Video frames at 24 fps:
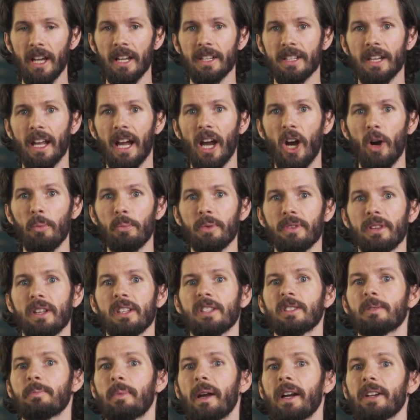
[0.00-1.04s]
to help with a
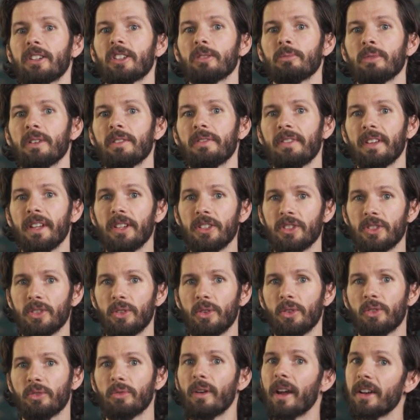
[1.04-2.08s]
spectrum of
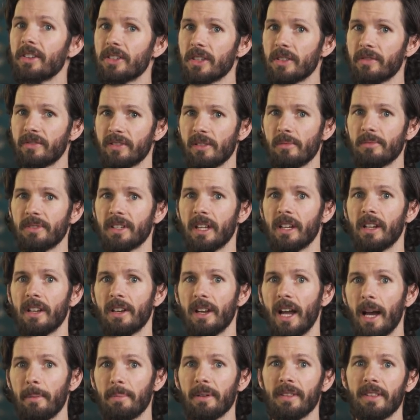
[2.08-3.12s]
issues ranging from
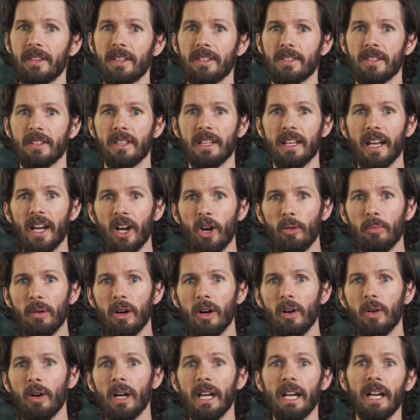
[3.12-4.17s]
tendinopathies of the
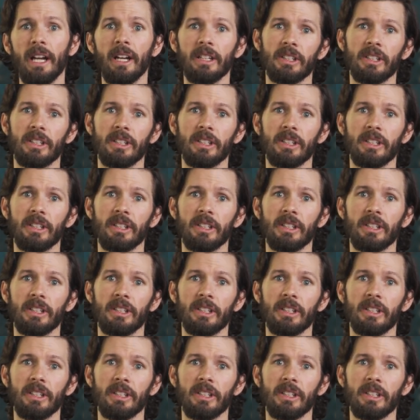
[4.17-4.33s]
elbow,